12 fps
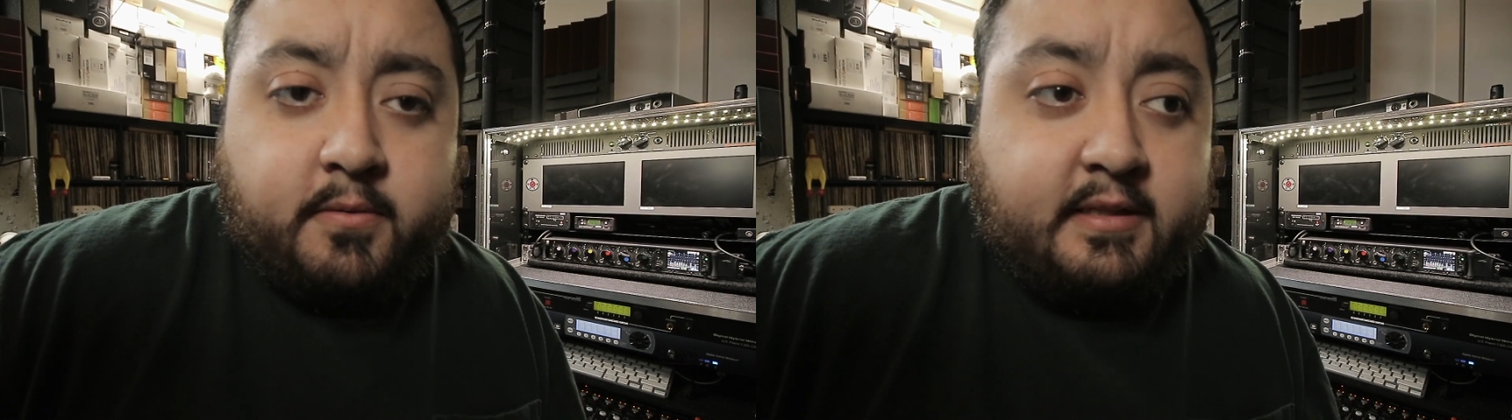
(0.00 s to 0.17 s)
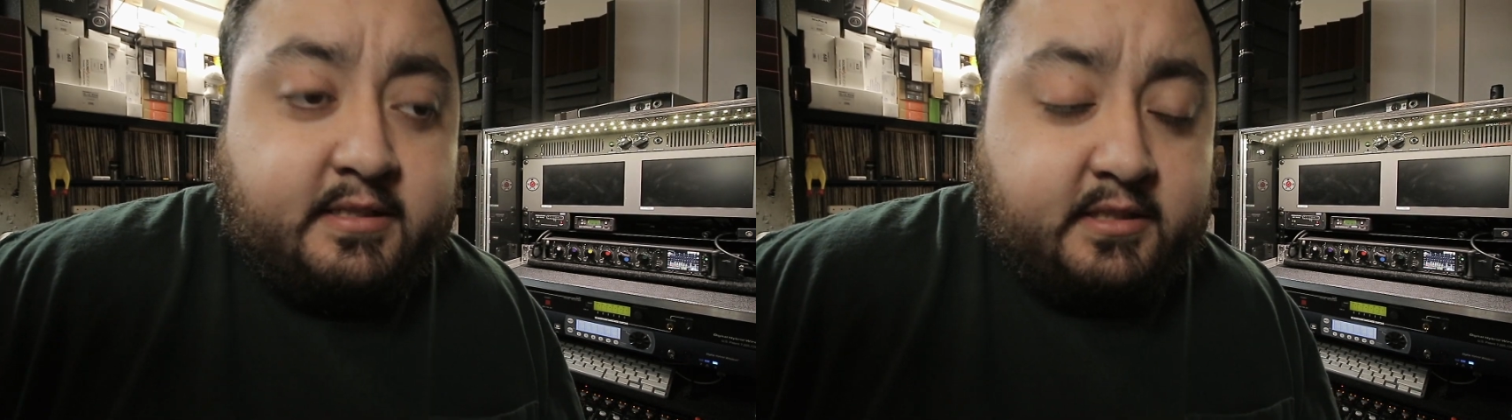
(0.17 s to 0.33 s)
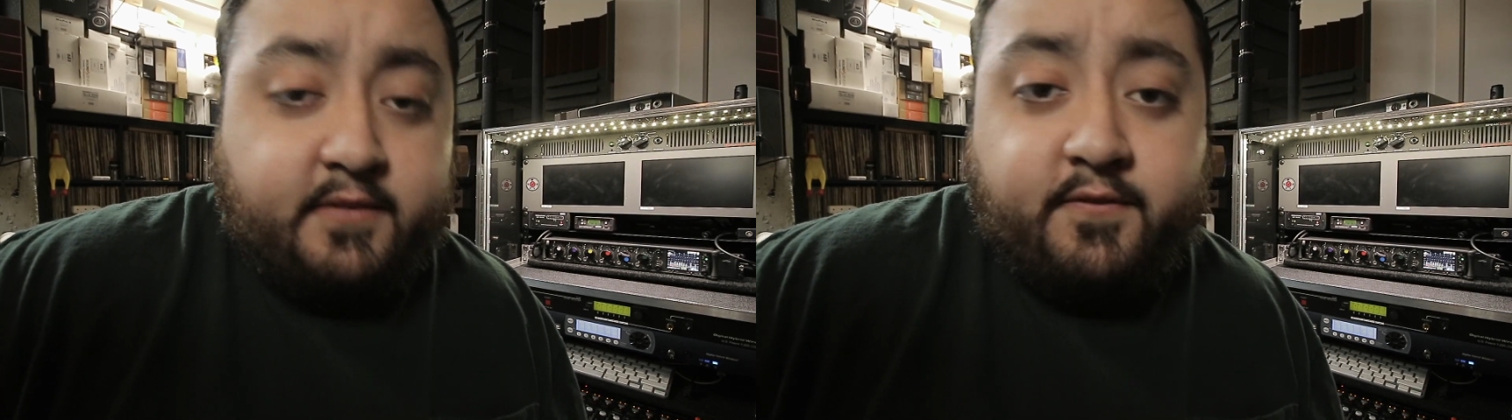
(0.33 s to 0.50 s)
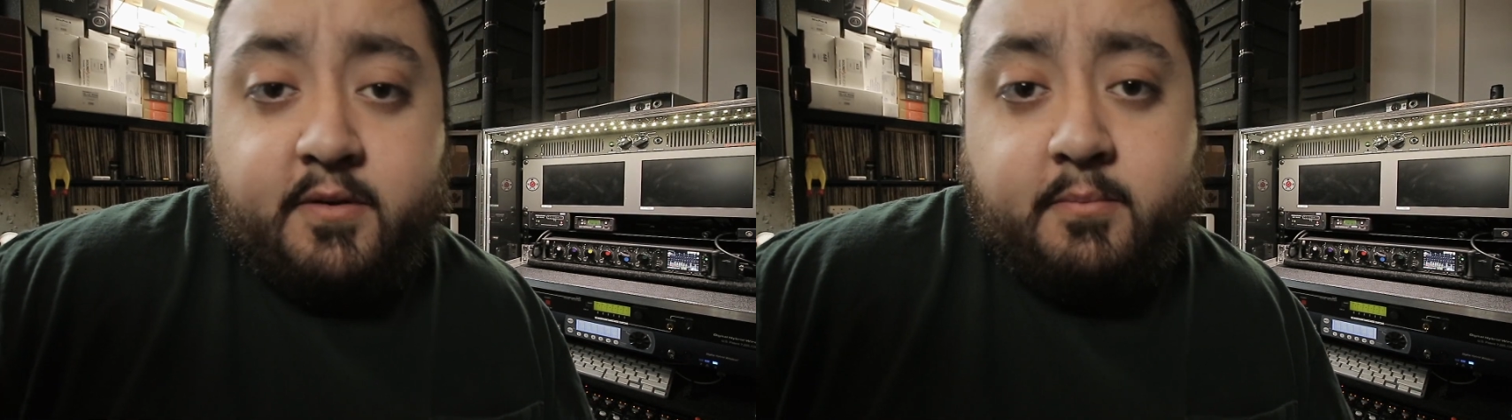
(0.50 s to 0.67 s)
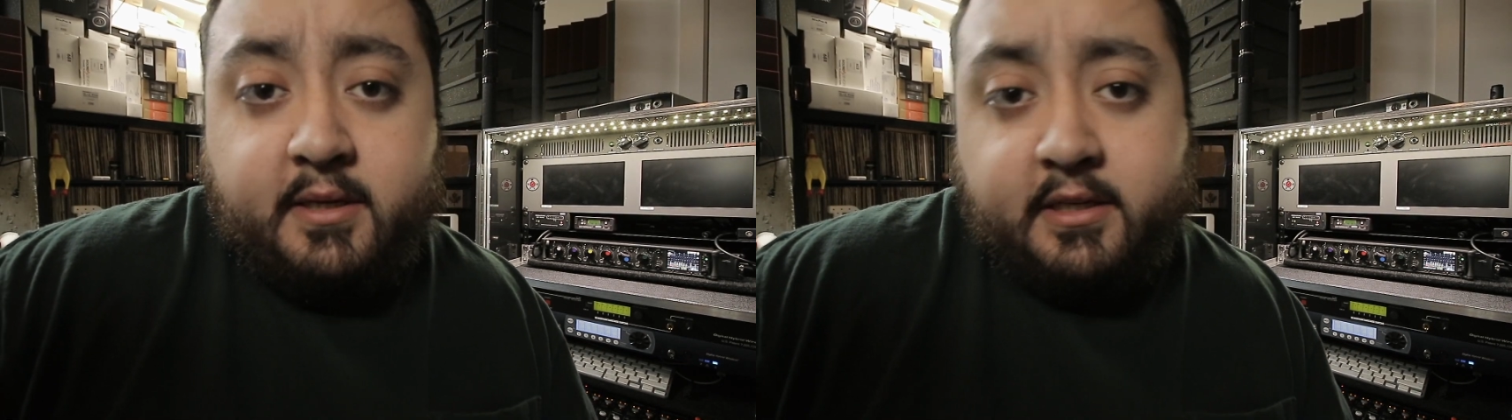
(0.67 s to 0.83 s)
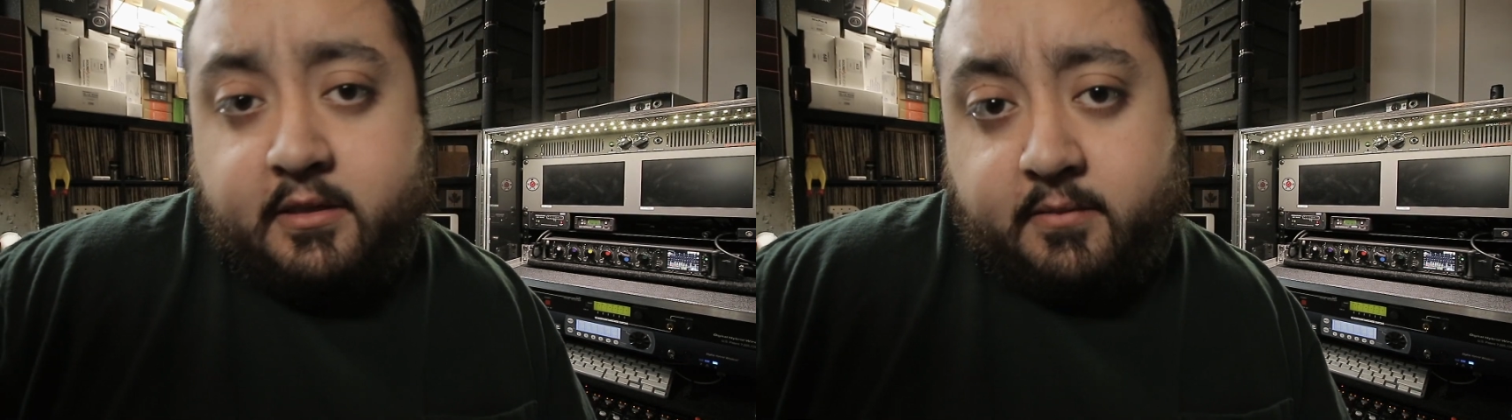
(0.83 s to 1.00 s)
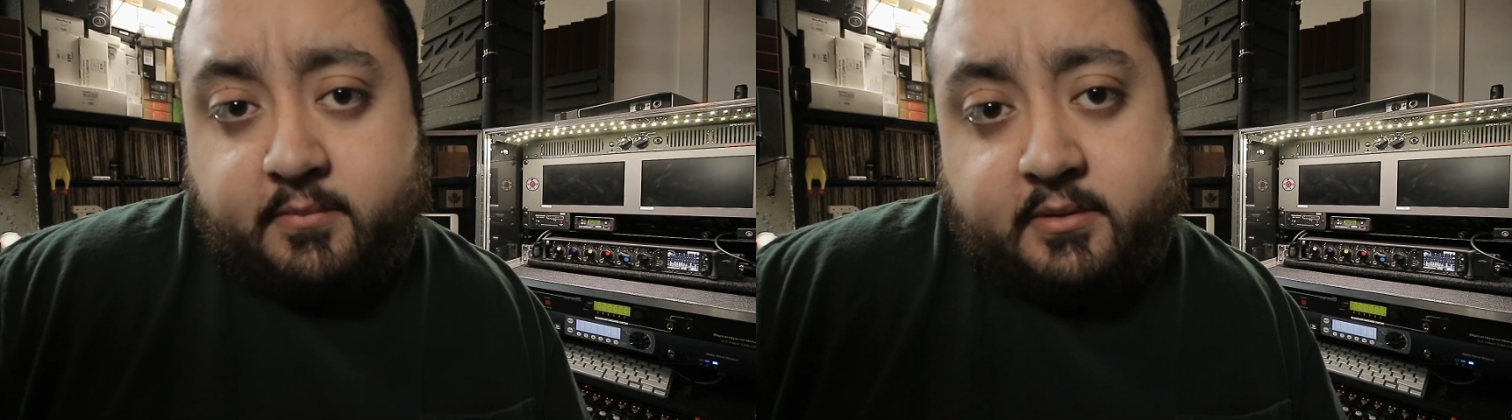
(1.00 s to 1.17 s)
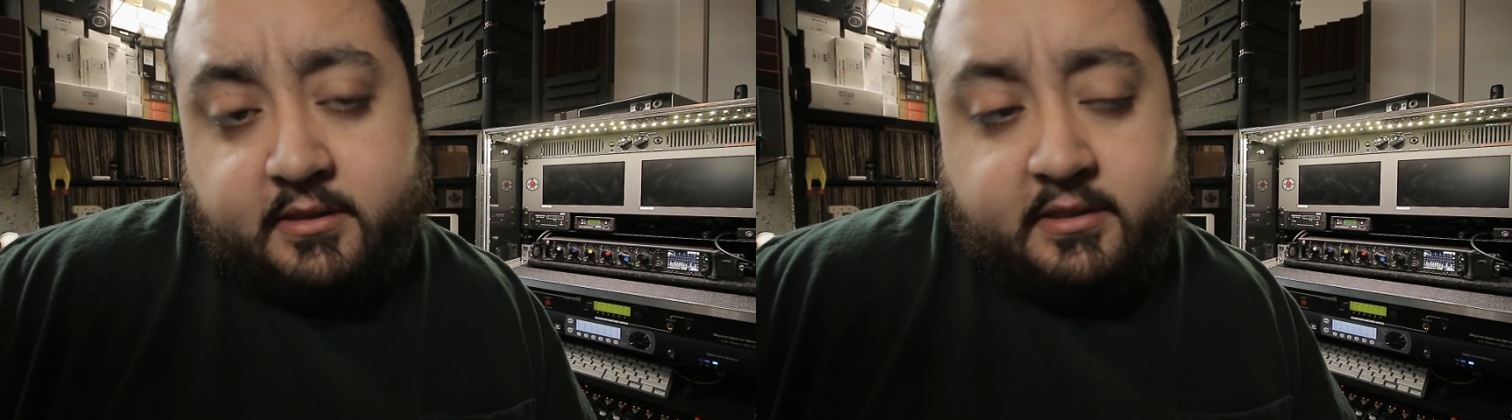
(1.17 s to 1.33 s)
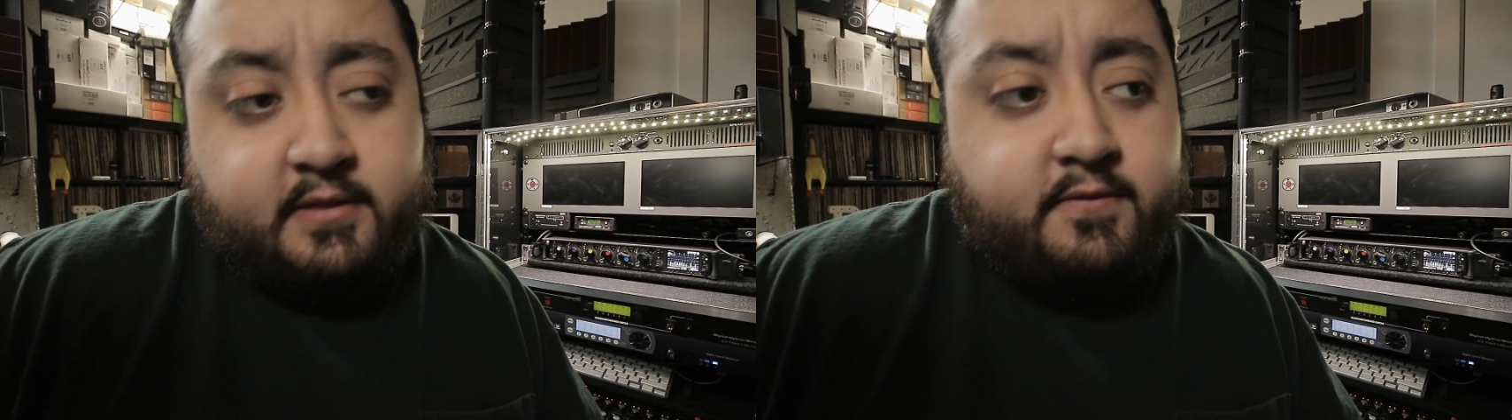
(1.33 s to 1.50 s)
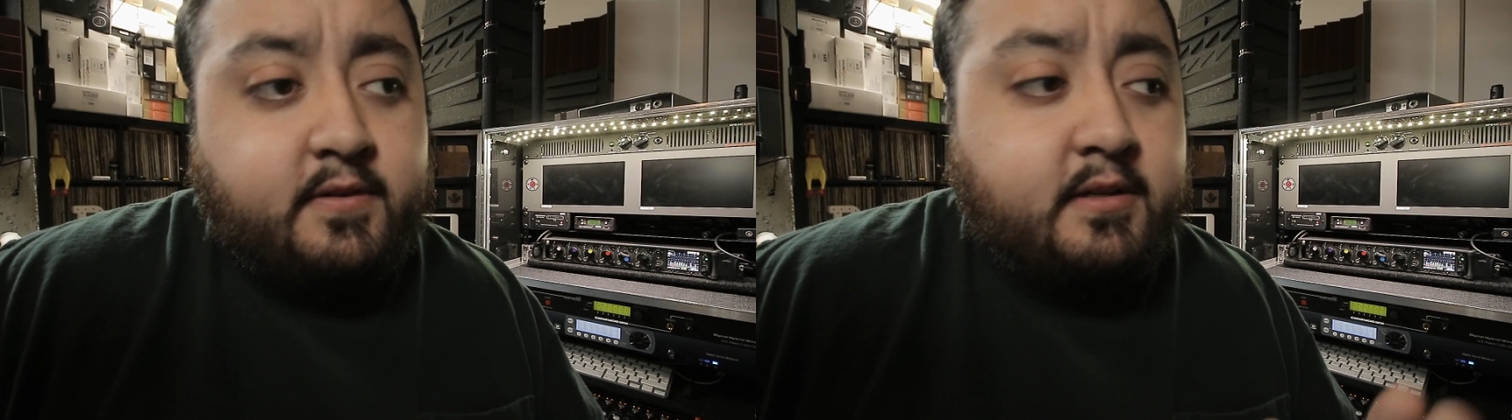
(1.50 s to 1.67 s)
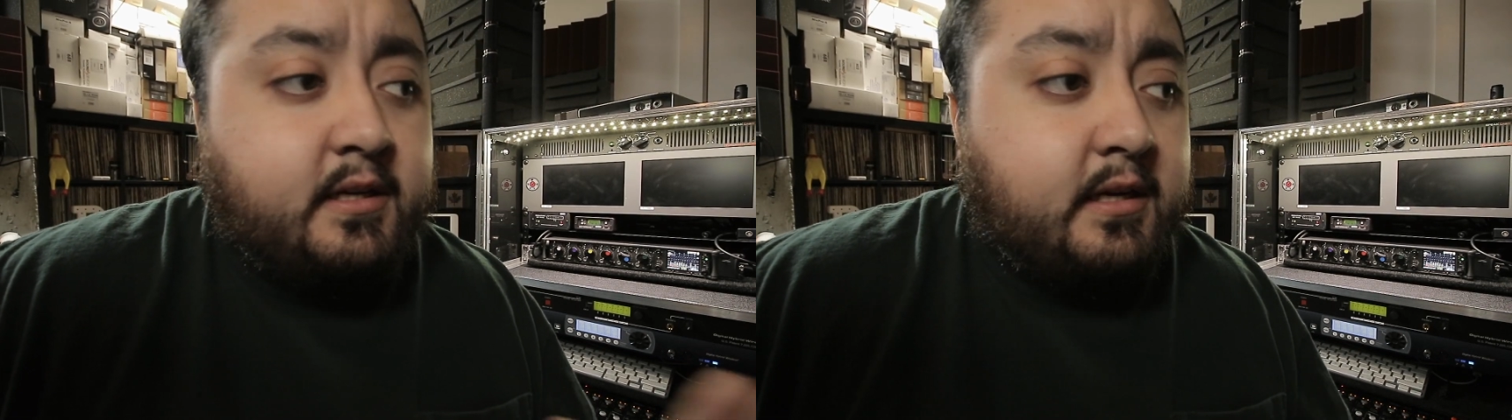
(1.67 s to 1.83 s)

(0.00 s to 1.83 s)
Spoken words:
there's different mediums, there's different